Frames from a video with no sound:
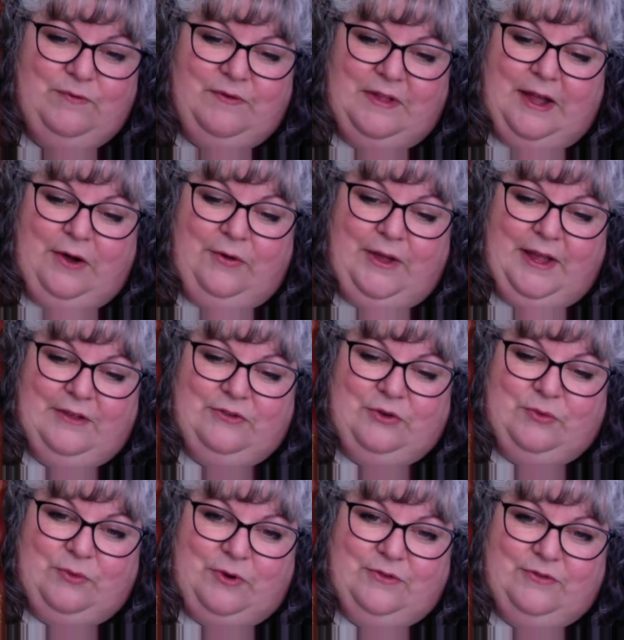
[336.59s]
and I only had 2
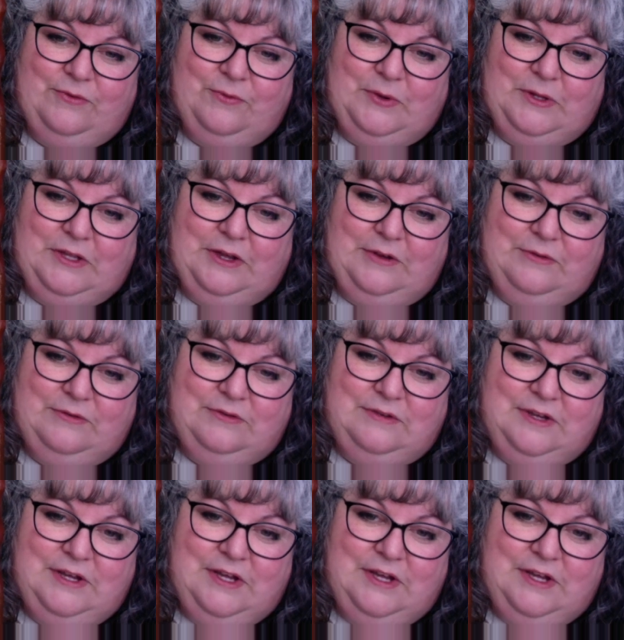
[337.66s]
rows of windows.